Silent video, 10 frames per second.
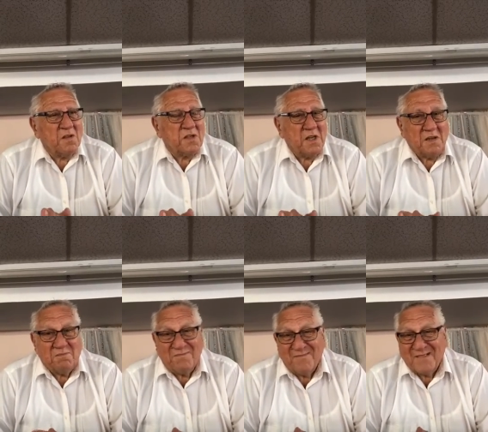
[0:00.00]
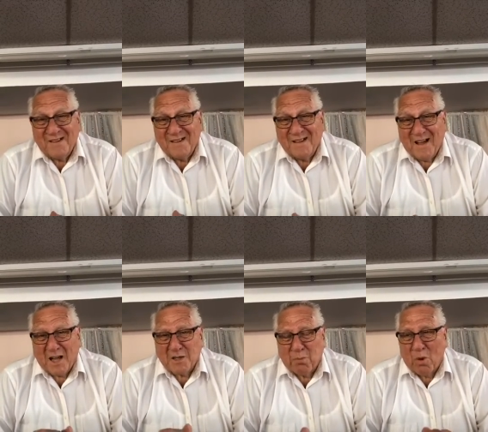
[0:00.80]
you see,
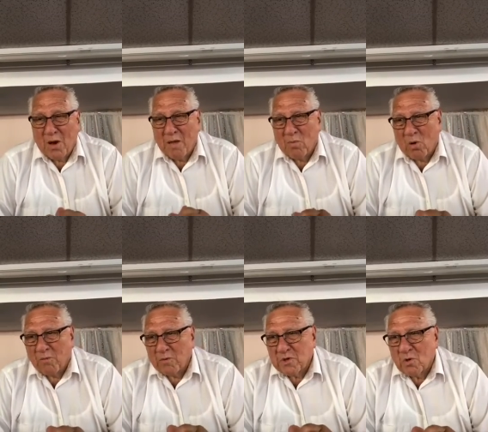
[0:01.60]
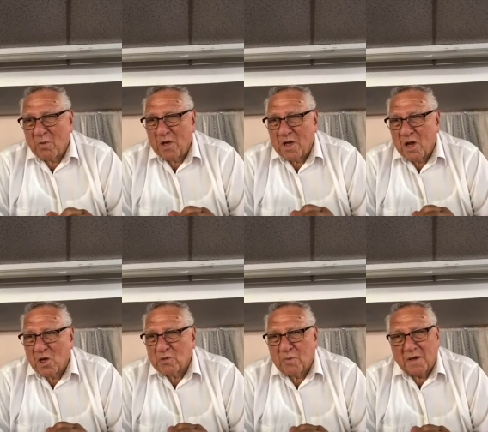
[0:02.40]
I spoiled that boy for so many
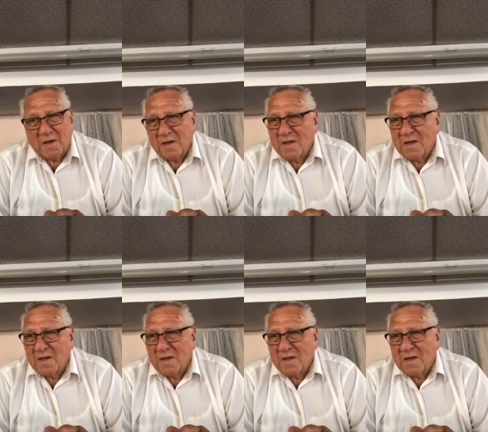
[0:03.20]
years, but